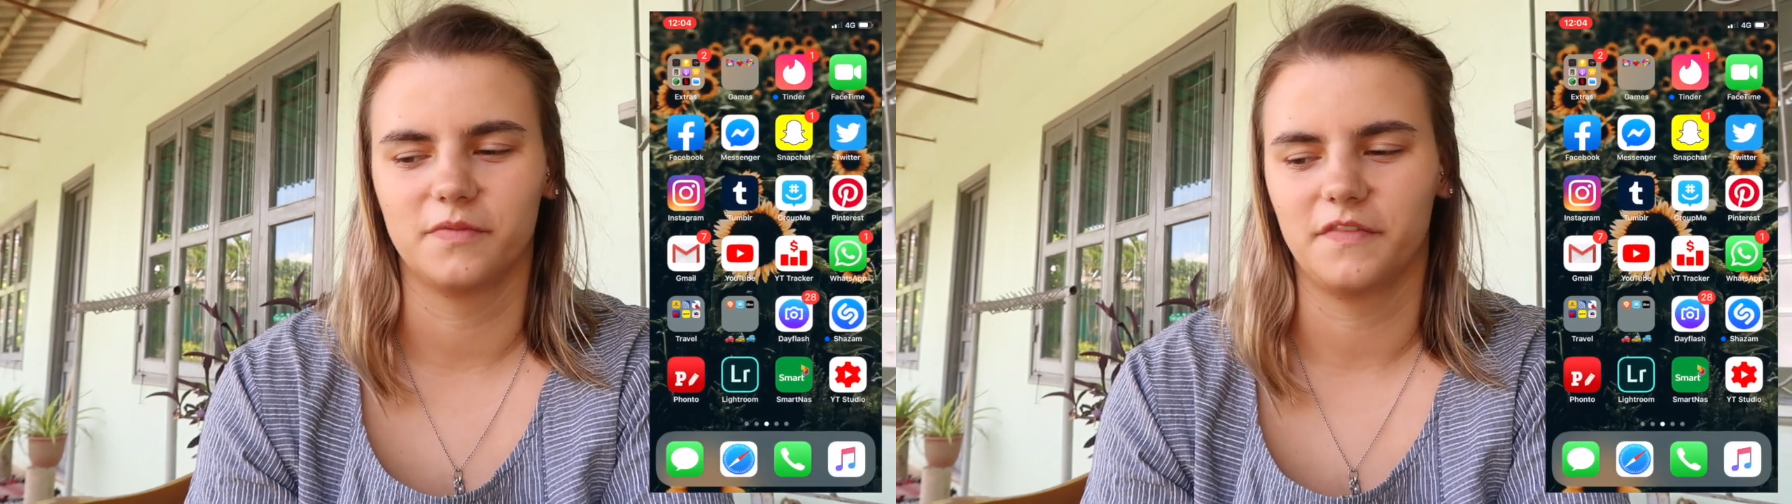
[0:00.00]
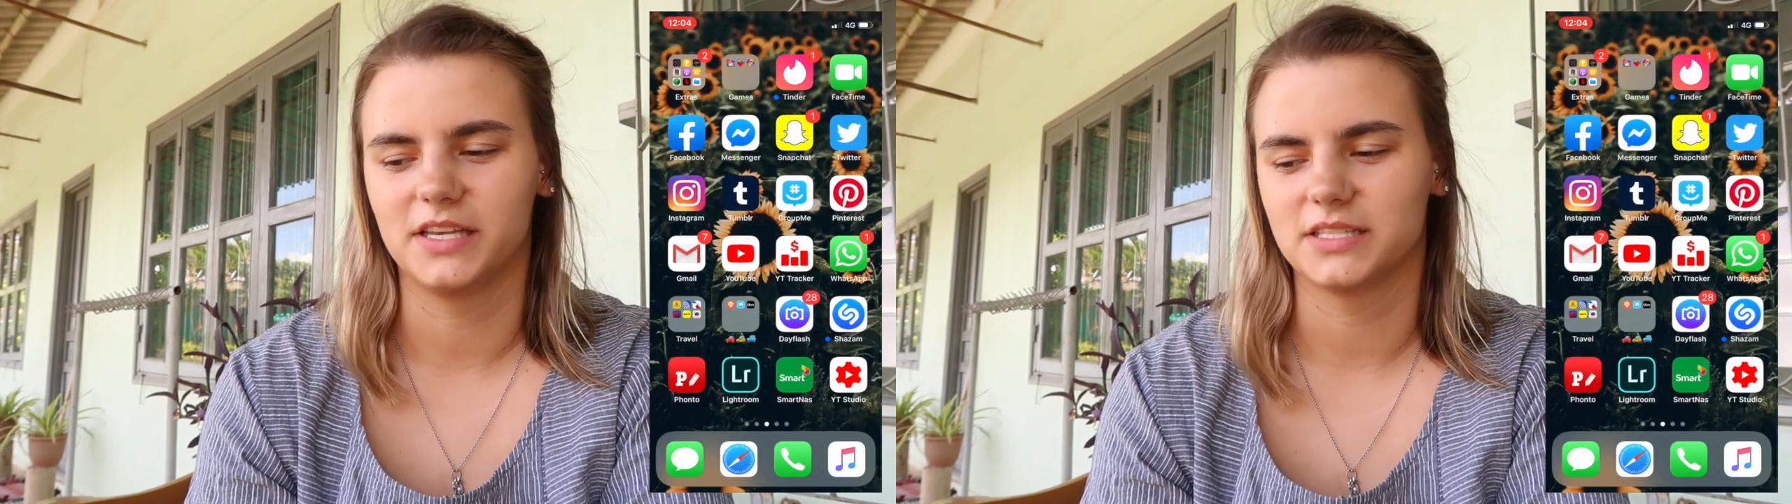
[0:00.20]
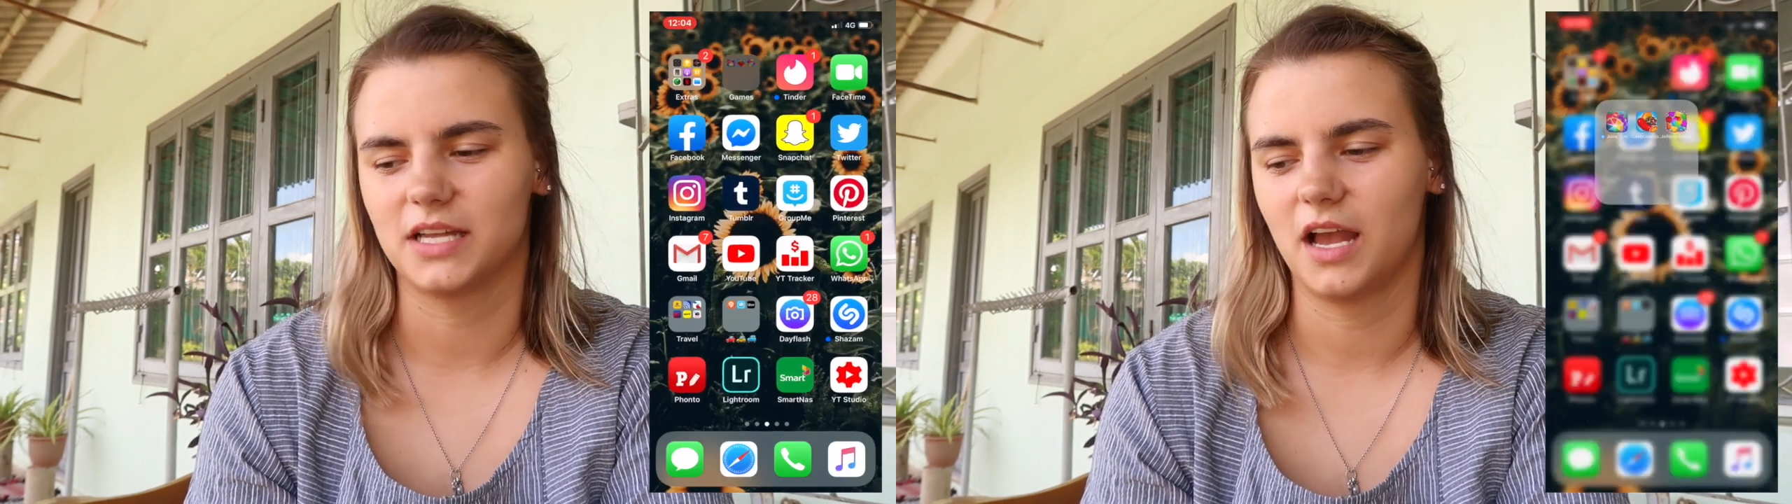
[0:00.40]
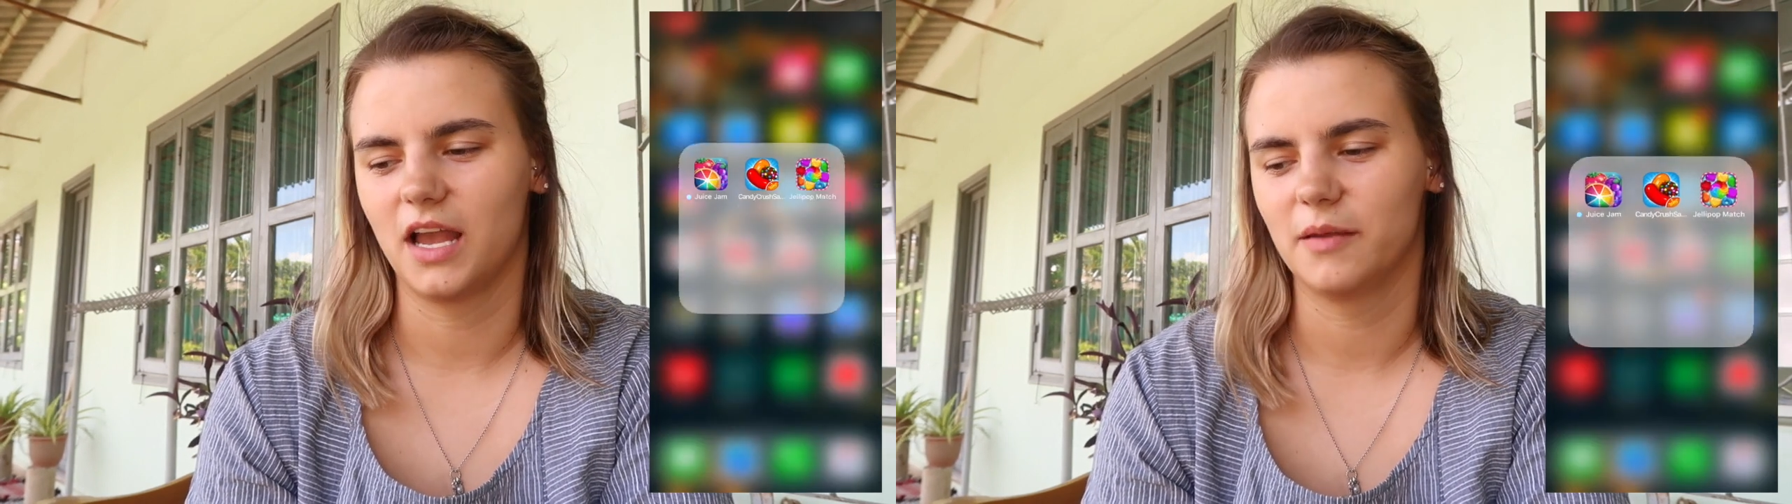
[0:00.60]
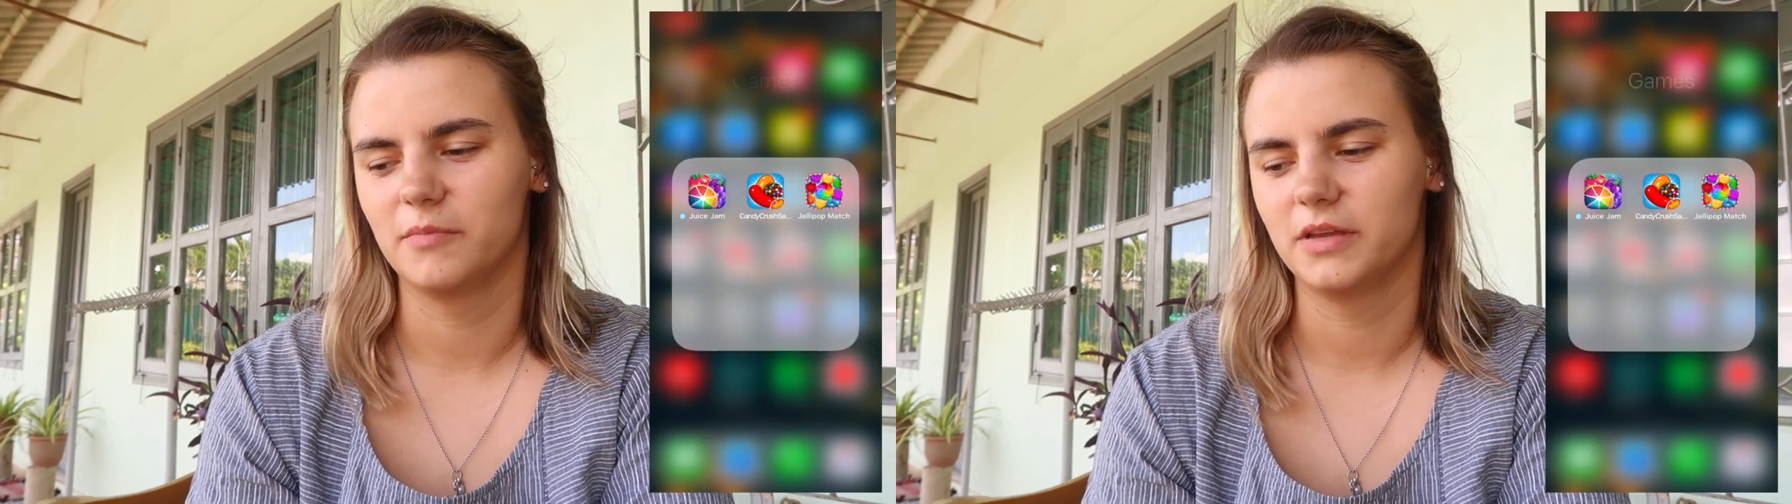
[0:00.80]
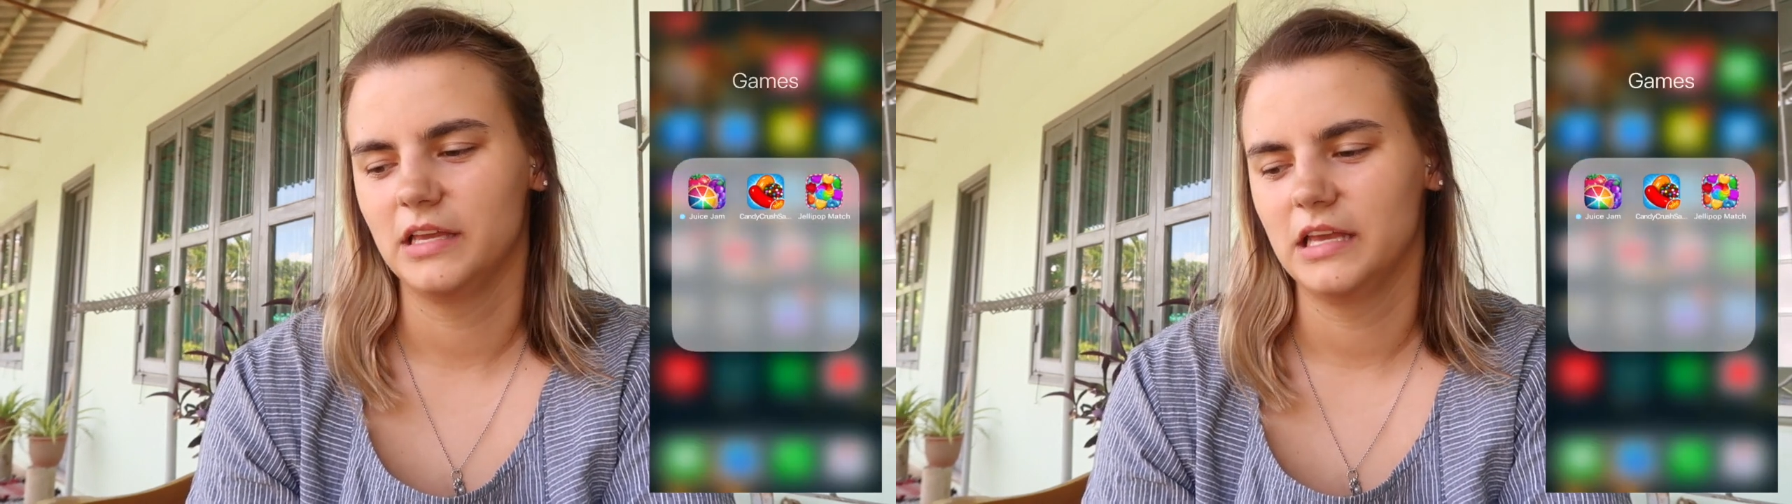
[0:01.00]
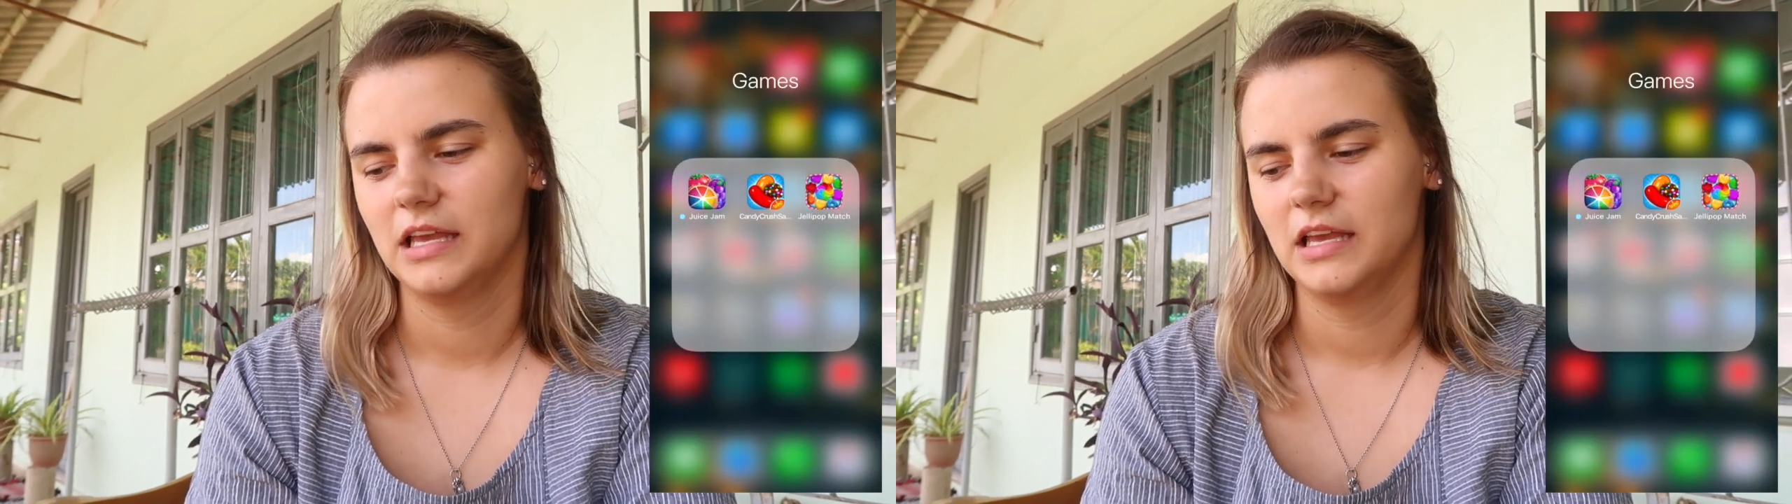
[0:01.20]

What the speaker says: FaceTime.